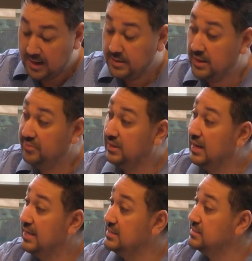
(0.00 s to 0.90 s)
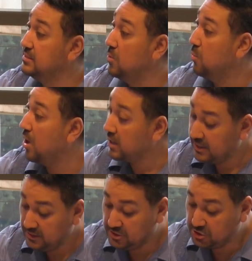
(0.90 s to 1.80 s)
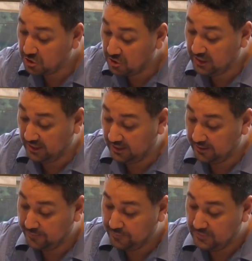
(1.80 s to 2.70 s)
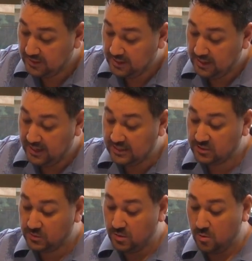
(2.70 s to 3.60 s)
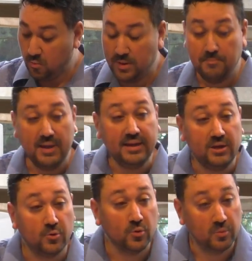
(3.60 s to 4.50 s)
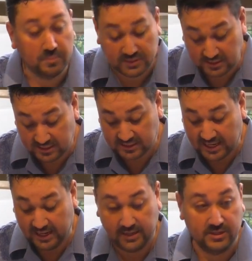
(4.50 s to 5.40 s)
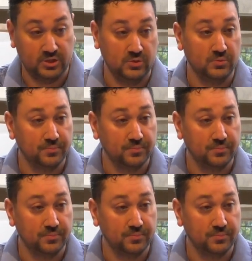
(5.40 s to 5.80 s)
Nonetheless, walking the journey is what many groups in society do.